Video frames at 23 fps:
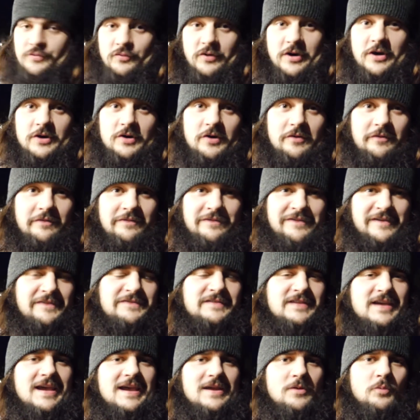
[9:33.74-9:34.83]

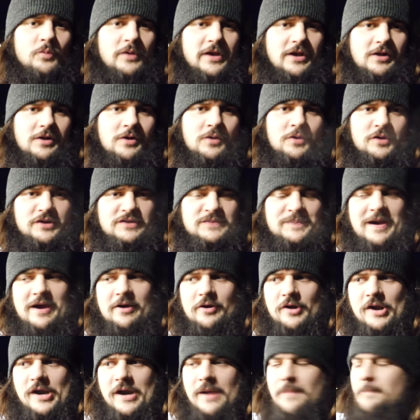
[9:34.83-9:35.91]
315 wheel
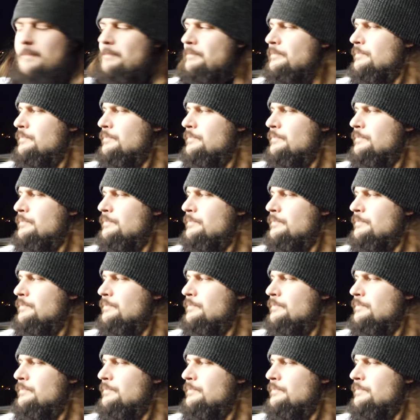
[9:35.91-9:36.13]
horsepower